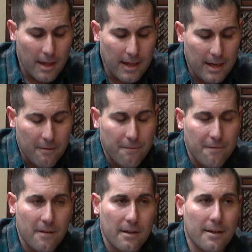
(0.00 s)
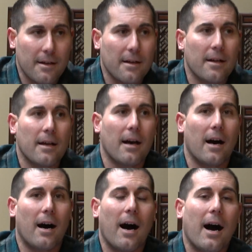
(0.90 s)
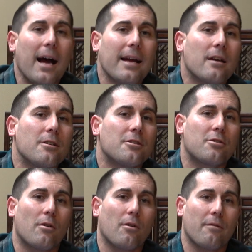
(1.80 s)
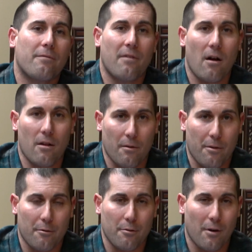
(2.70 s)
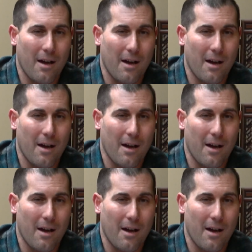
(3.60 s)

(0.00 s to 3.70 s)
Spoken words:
if I control the follow-through,